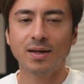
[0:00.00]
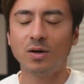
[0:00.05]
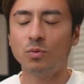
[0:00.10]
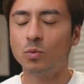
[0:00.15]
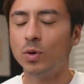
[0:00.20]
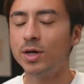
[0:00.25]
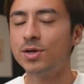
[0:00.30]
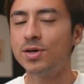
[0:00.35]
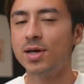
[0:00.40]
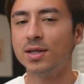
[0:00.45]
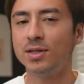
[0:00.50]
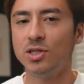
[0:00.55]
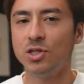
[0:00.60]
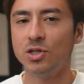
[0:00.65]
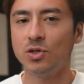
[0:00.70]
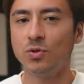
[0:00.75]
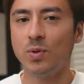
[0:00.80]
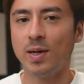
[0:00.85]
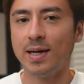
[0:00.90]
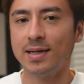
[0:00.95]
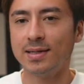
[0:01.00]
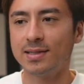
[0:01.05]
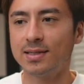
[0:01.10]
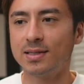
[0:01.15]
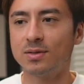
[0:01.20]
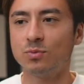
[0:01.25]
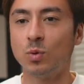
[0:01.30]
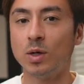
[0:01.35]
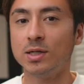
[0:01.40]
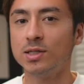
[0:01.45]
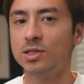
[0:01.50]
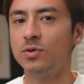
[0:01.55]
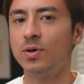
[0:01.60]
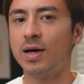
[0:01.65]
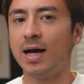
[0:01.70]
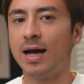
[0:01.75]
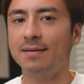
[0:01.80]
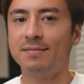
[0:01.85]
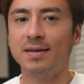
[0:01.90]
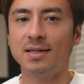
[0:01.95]
What you can do is once you
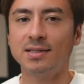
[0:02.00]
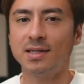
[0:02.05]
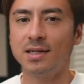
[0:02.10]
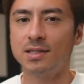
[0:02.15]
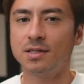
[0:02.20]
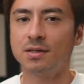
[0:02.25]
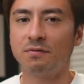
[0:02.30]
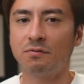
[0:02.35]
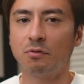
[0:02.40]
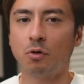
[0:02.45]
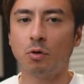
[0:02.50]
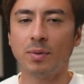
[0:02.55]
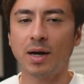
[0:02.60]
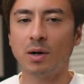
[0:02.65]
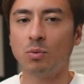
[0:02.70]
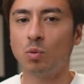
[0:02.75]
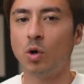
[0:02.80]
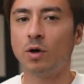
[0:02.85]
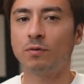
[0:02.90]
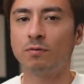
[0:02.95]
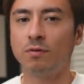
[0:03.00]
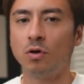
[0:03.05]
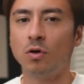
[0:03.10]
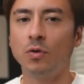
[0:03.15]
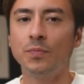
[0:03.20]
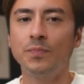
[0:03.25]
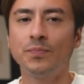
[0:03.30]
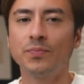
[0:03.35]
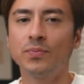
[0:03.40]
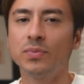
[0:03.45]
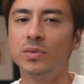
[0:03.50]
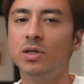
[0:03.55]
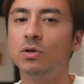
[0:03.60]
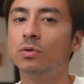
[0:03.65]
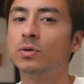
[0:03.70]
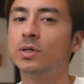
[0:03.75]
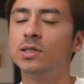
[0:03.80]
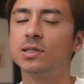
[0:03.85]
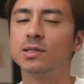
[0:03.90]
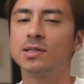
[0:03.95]
have that JSON format workflow, you
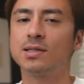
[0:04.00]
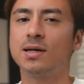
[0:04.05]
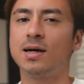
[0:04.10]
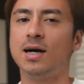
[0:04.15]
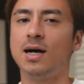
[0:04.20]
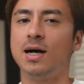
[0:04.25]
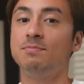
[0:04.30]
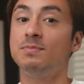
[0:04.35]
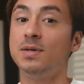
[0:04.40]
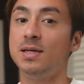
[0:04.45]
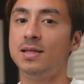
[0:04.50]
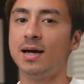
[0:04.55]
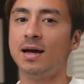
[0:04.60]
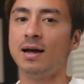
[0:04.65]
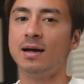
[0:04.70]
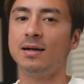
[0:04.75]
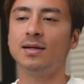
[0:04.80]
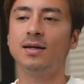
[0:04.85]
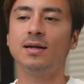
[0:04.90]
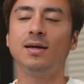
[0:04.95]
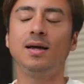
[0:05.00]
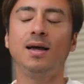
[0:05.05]
can just copy that